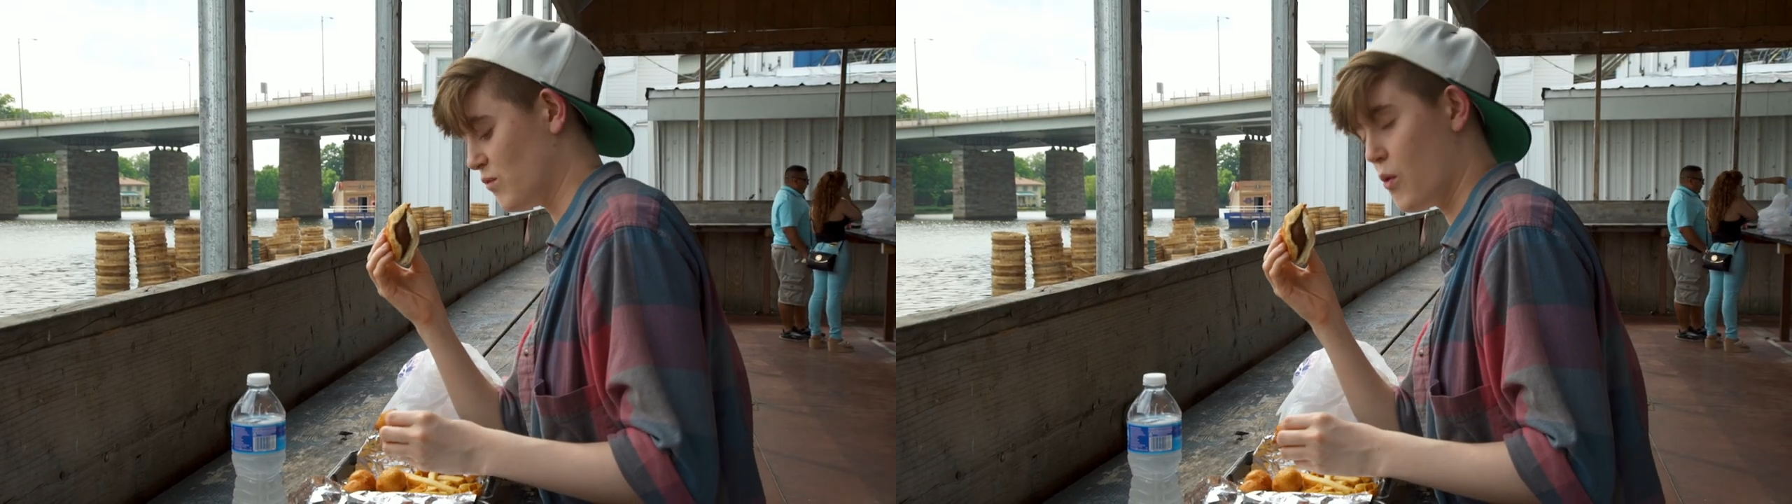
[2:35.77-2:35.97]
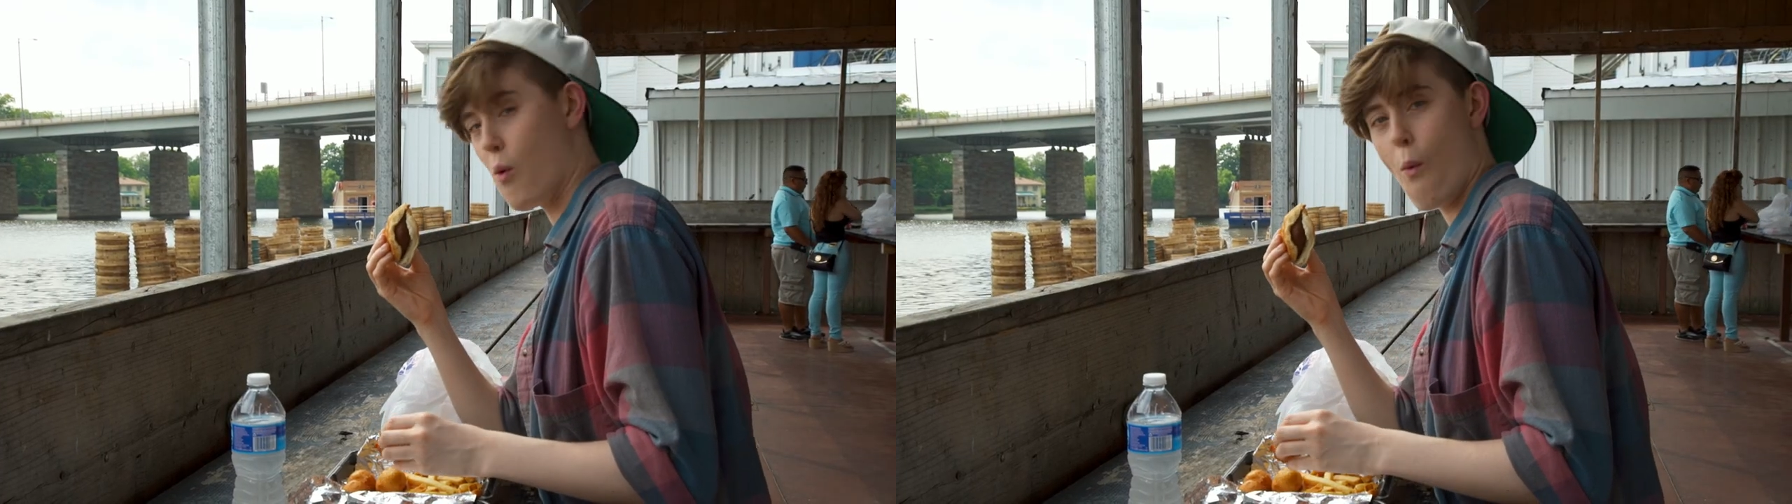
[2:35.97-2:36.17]

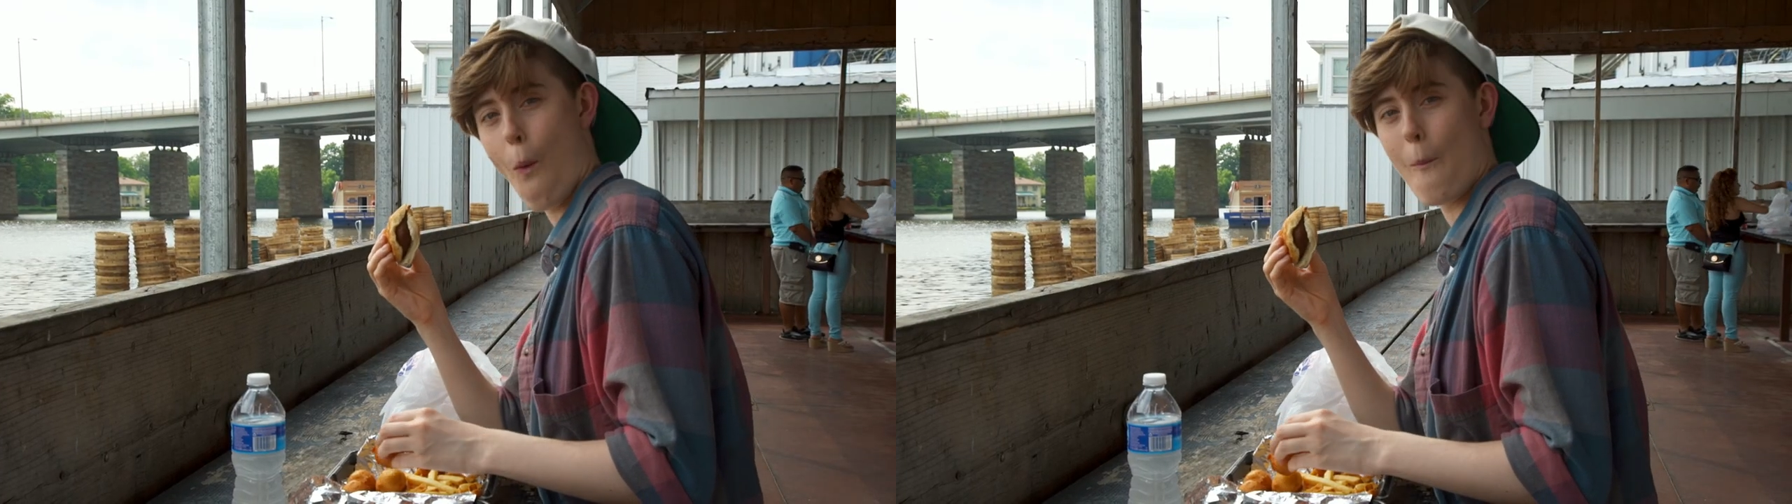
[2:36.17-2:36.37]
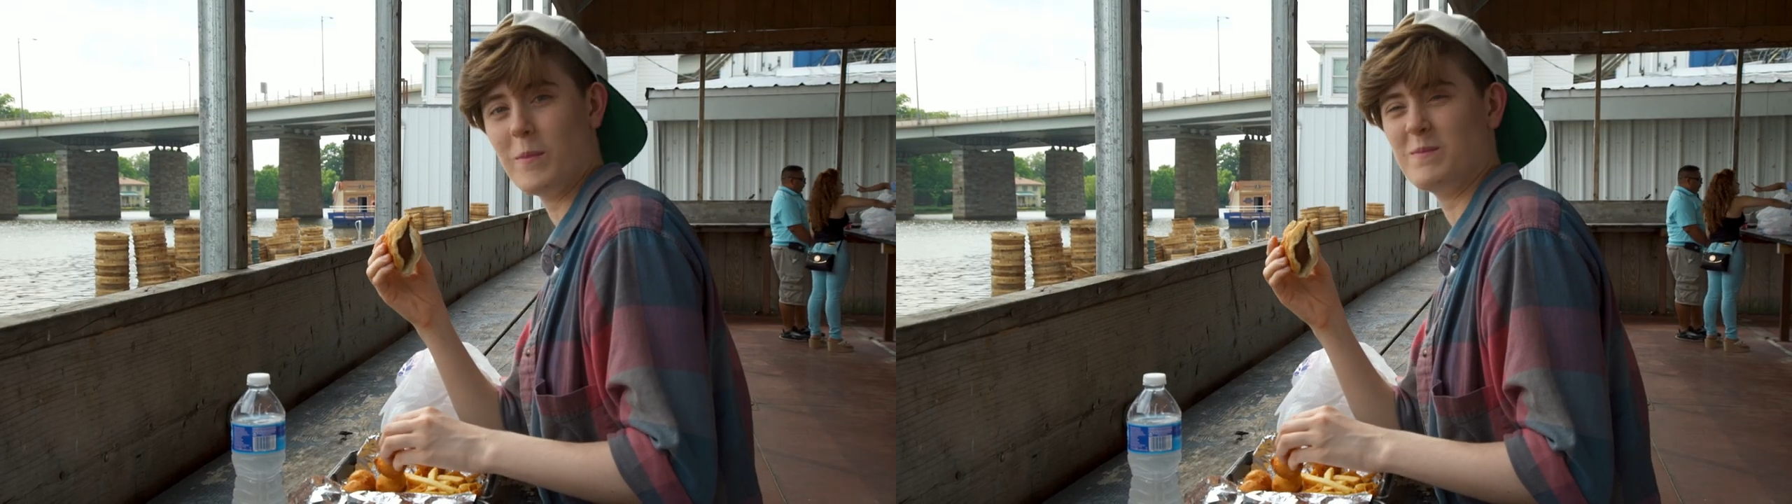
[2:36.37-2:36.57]

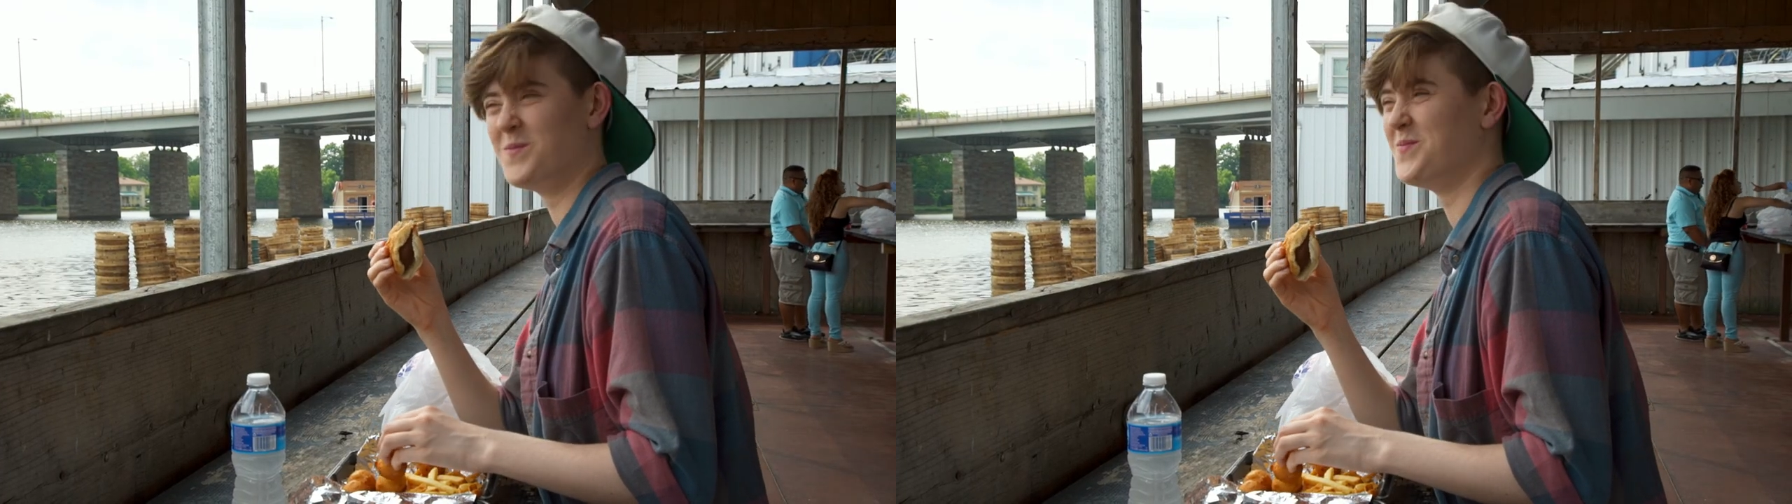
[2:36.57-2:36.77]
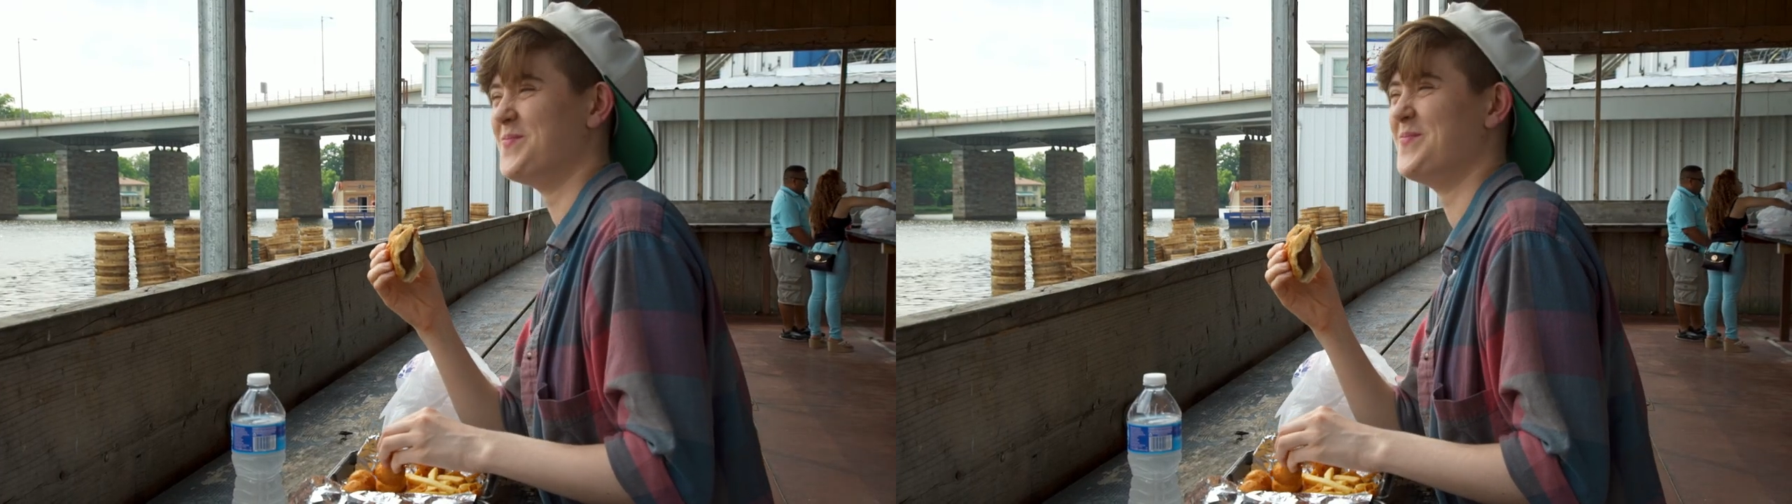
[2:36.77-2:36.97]
it's
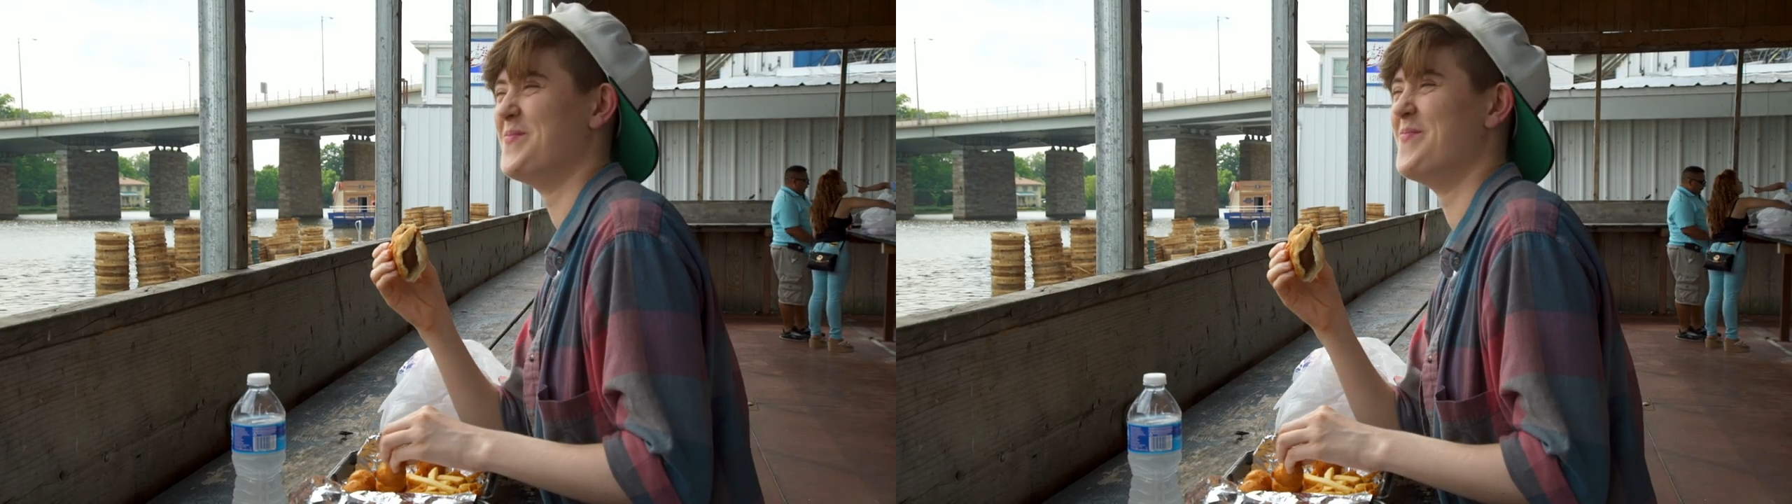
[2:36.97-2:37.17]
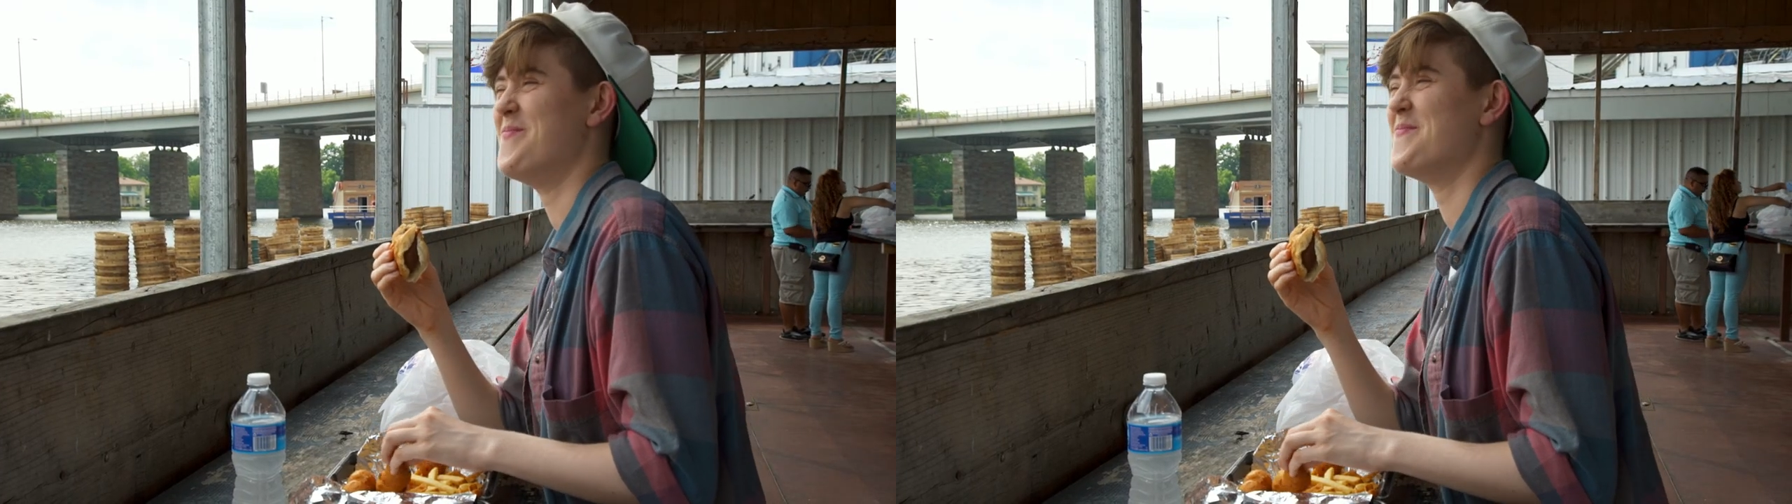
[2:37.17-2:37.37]
such a
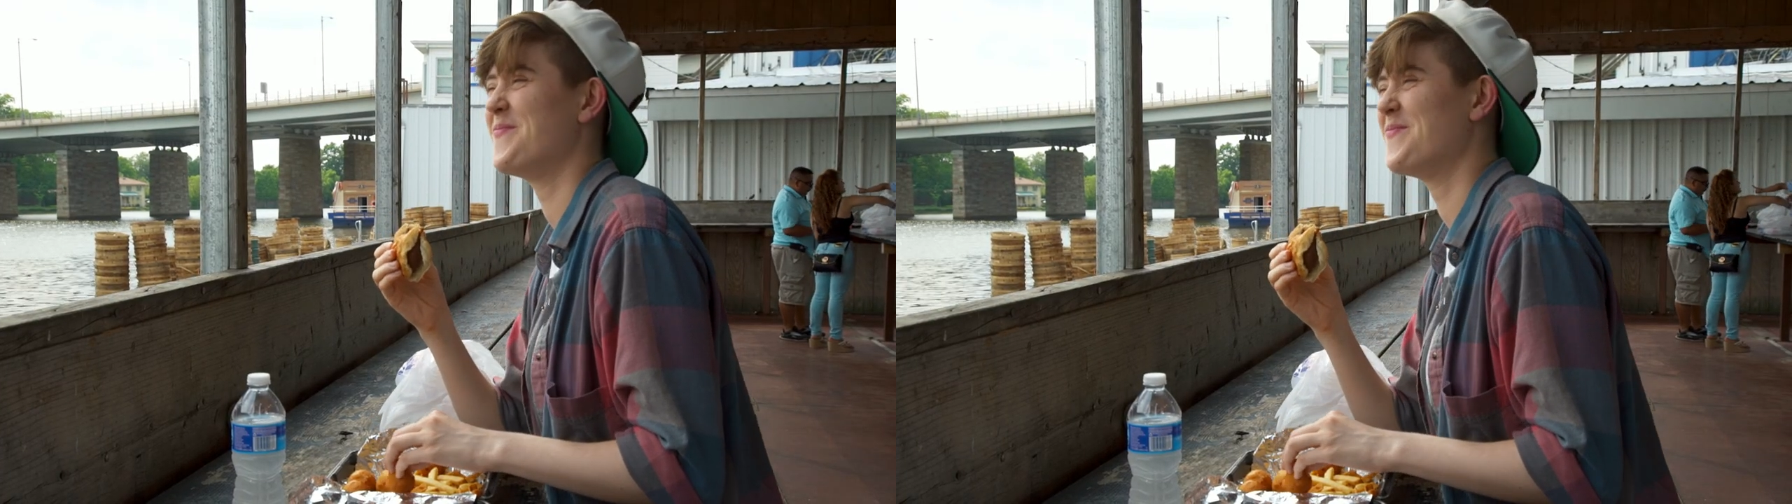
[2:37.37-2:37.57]
pretty